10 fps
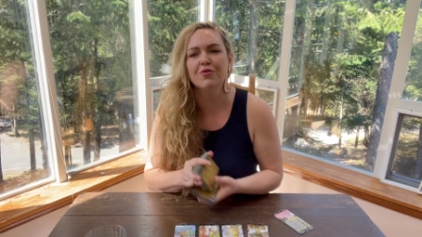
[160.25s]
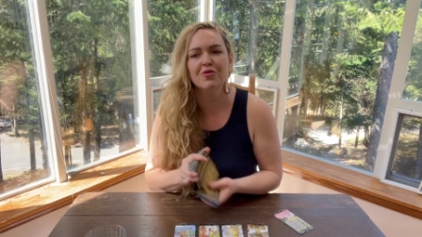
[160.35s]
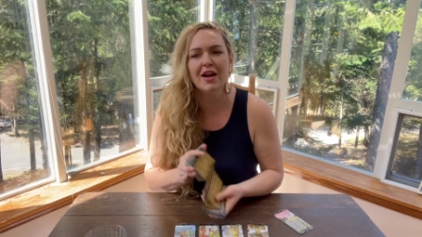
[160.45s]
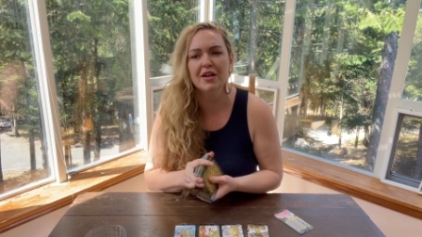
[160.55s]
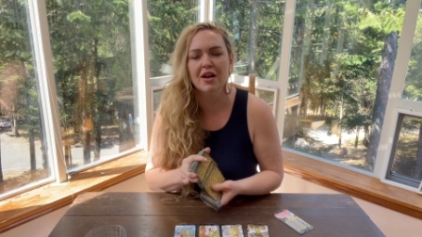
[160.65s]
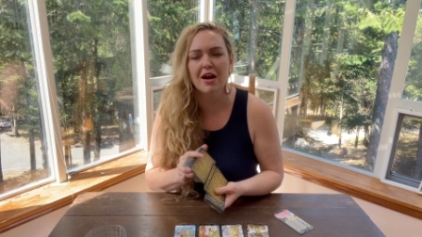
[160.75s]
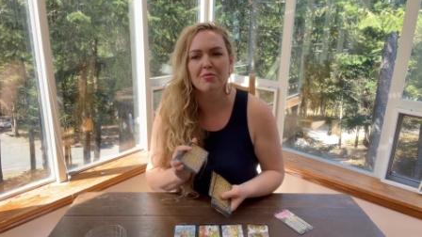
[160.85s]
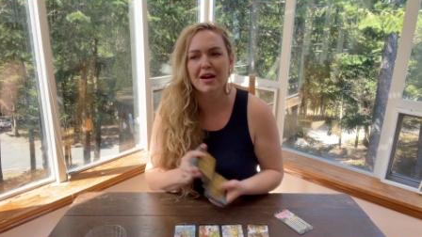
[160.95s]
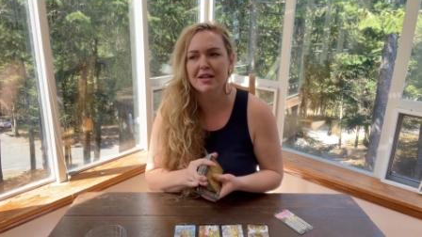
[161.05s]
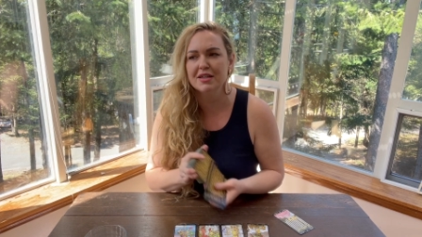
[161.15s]
Fret not,
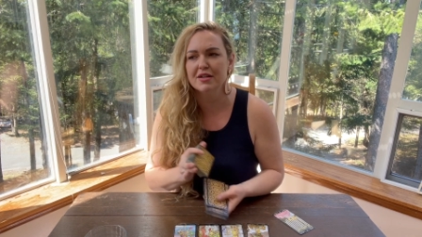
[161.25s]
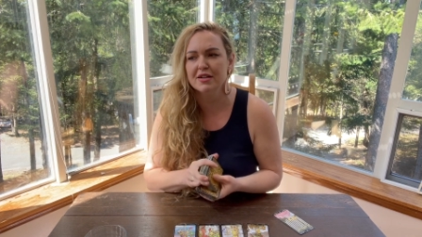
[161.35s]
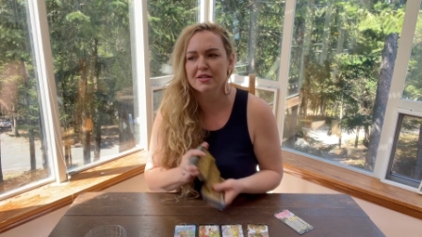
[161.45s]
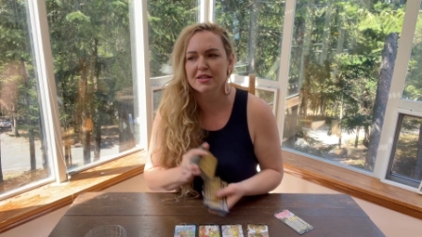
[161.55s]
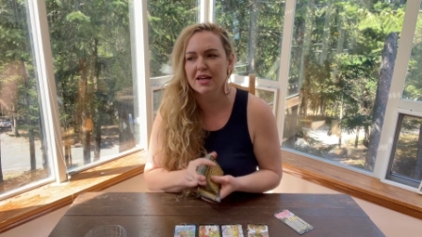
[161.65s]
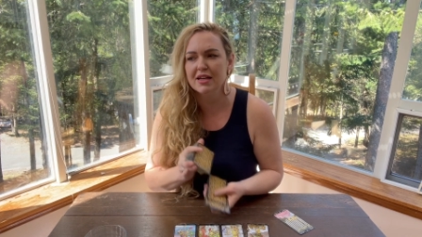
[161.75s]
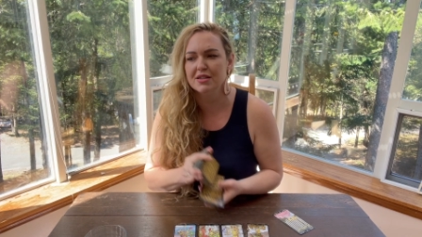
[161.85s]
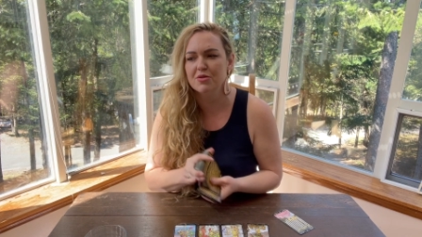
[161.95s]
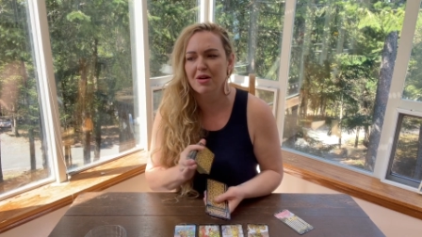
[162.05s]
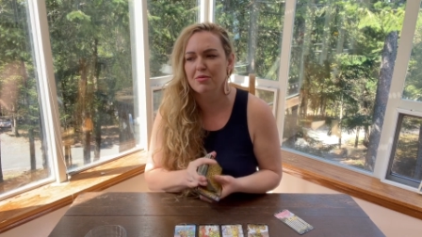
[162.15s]
my dears.
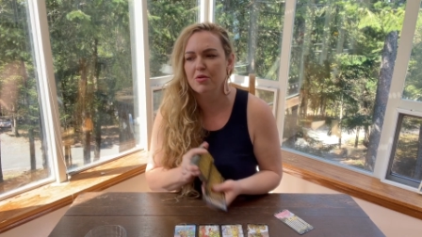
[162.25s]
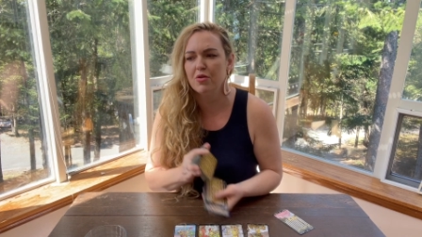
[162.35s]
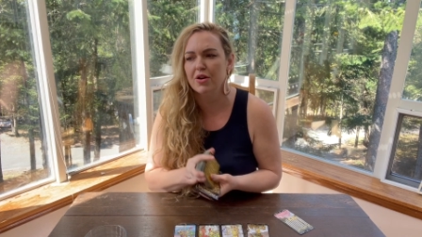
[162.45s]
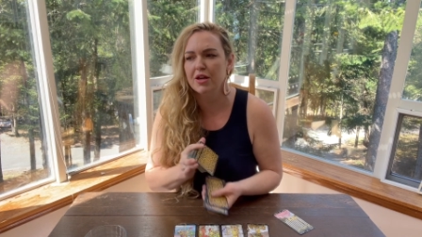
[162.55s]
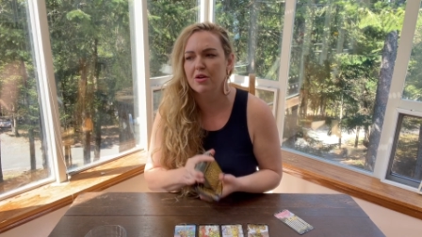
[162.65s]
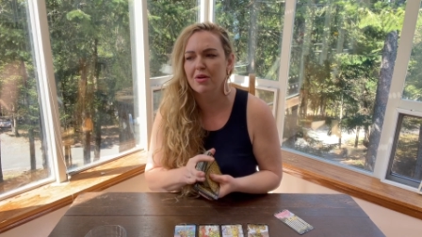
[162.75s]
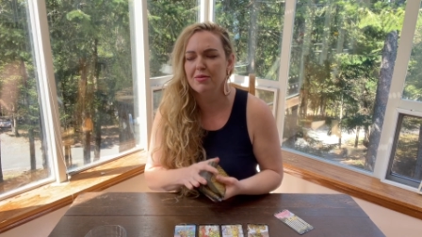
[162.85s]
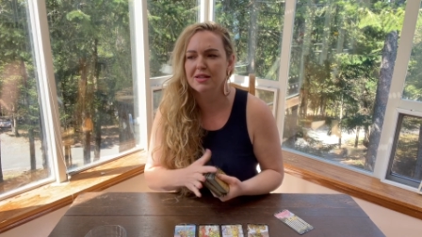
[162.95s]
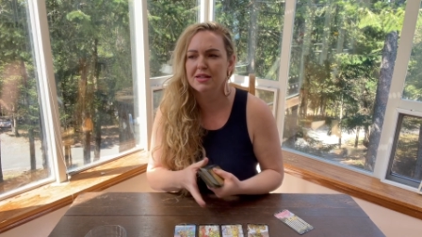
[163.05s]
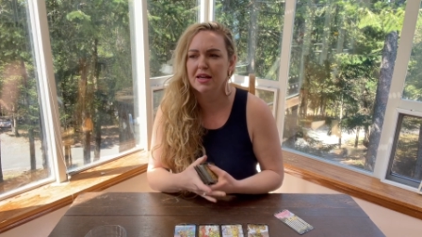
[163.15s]
Yes, you might be worrying. You might
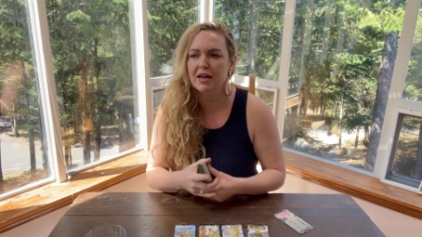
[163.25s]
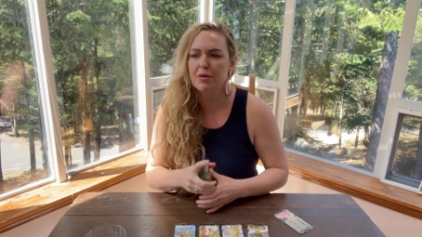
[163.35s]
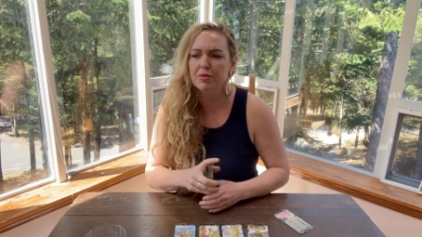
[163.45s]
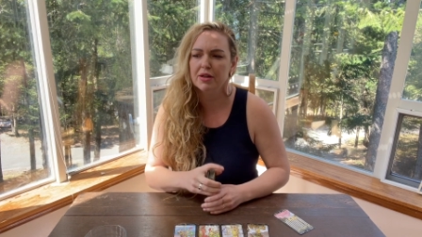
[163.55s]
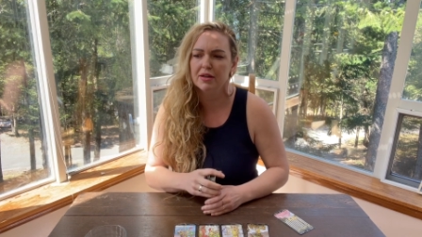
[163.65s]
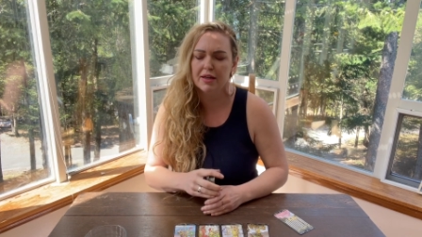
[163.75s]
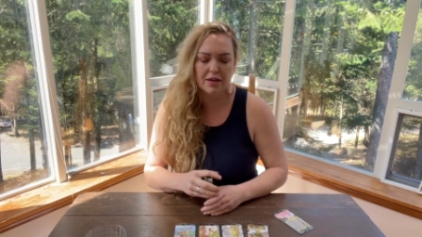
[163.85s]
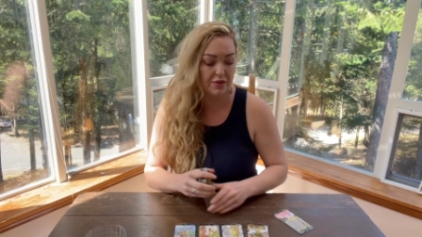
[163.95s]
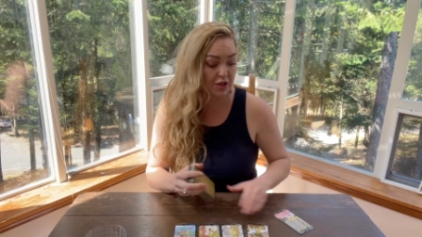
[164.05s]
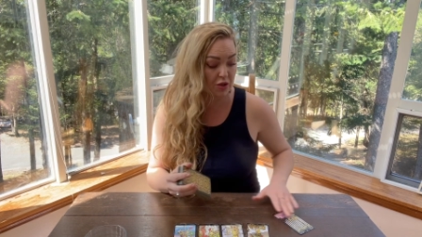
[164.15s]
be staying up a little
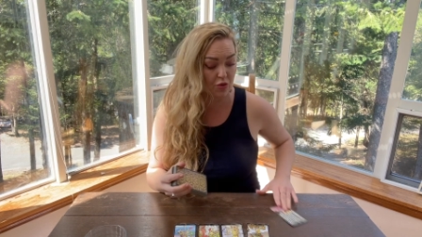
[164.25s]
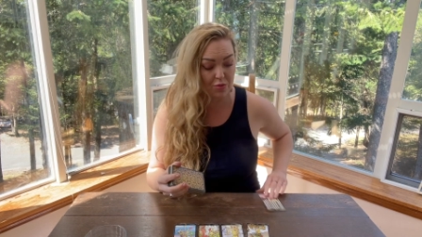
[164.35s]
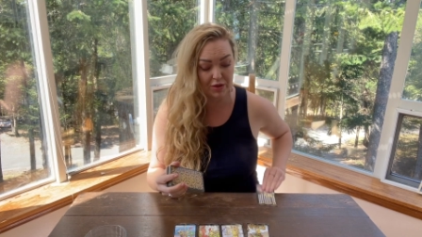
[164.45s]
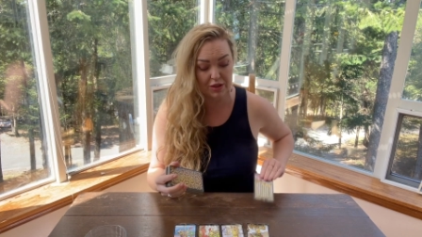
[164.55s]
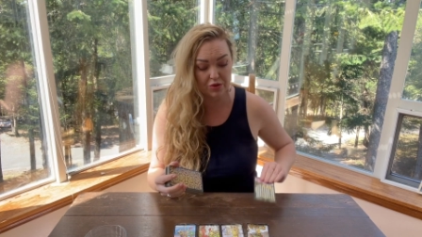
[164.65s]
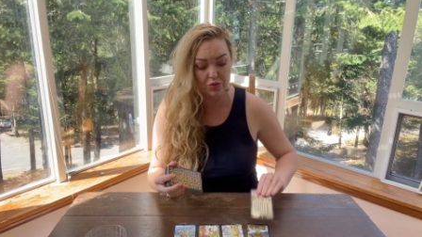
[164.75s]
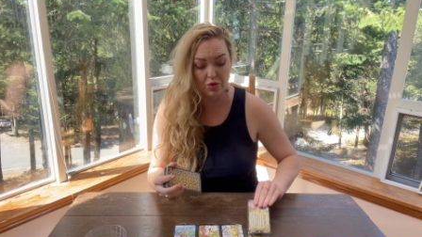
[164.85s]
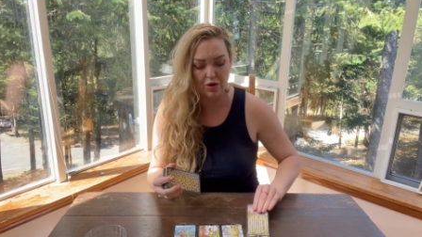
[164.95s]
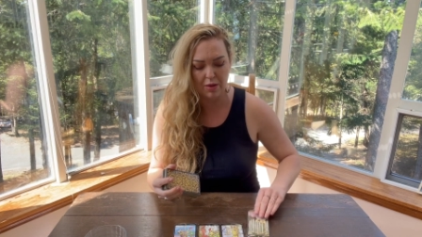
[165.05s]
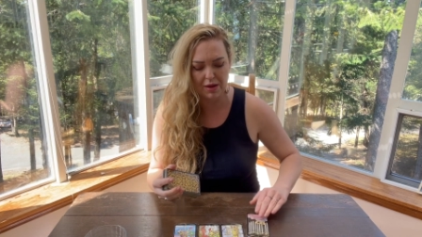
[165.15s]
later than you normally do,
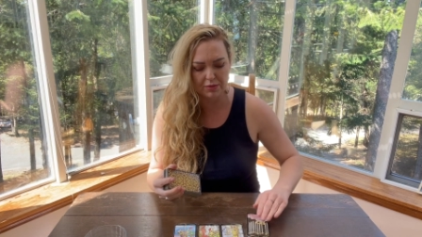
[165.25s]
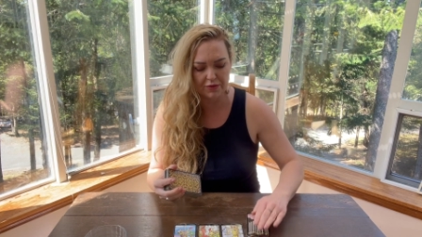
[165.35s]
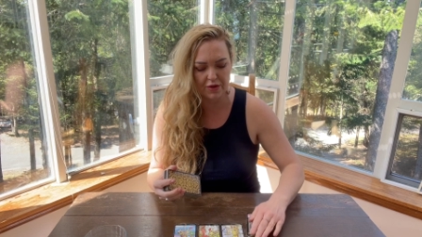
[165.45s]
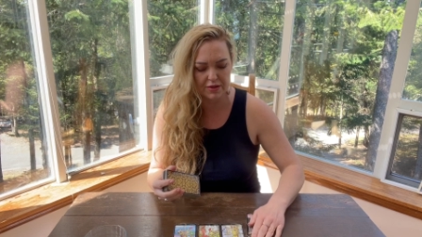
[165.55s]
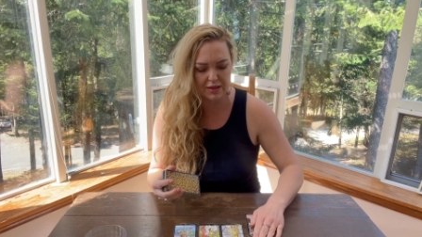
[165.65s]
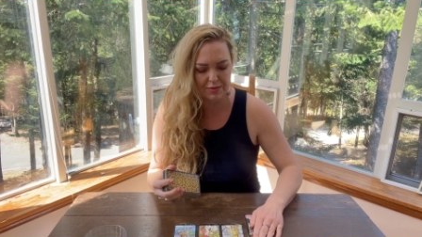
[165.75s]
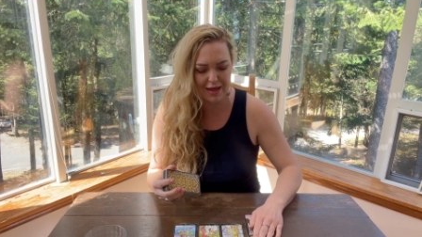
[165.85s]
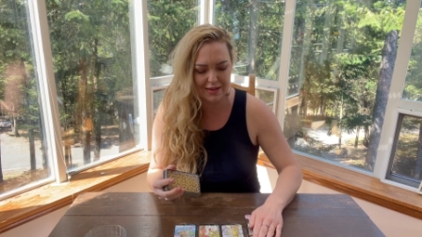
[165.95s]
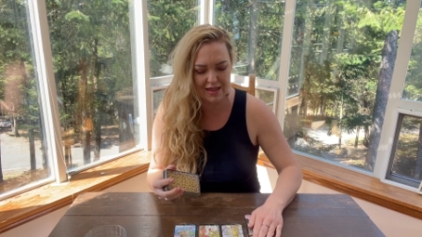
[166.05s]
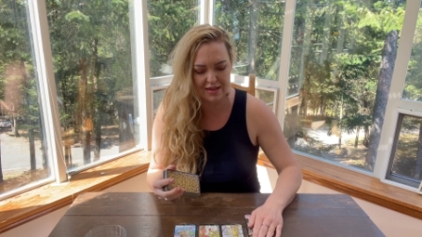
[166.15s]
or not being able to fall asleep
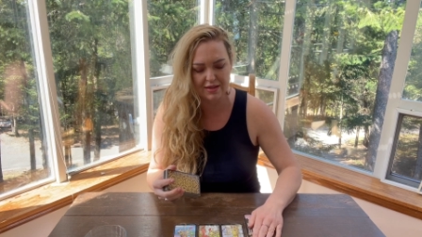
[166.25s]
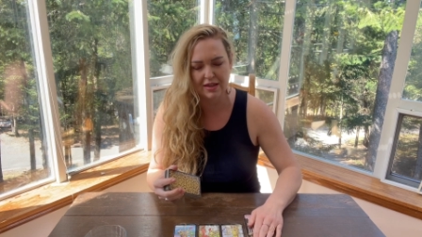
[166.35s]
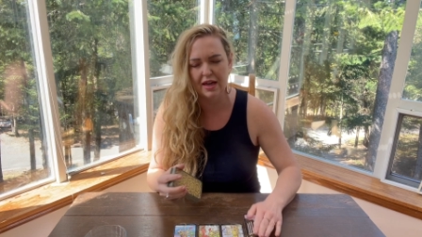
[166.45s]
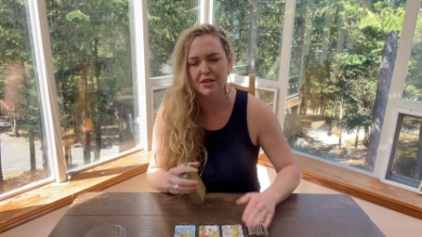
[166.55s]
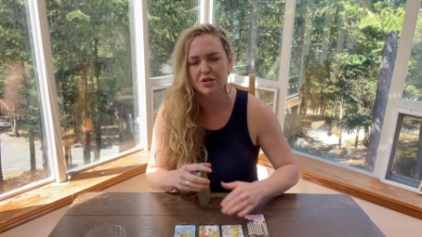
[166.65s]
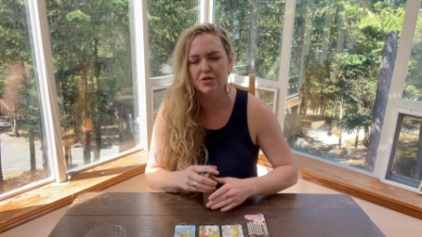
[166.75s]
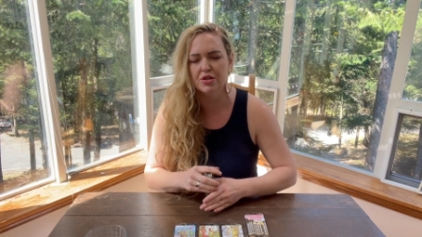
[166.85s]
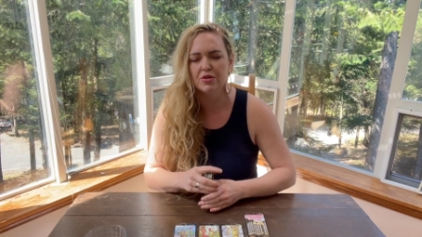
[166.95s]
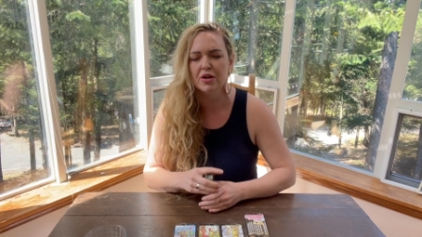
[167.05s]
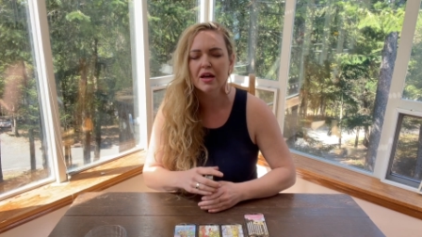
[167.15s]
as easily as you
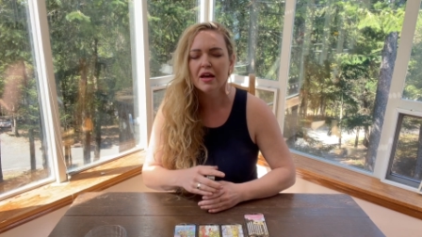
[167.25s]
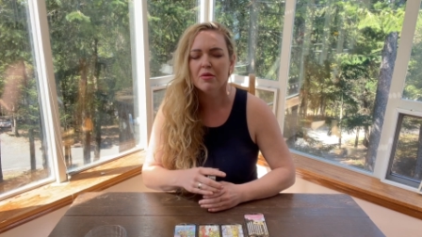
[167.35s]
do.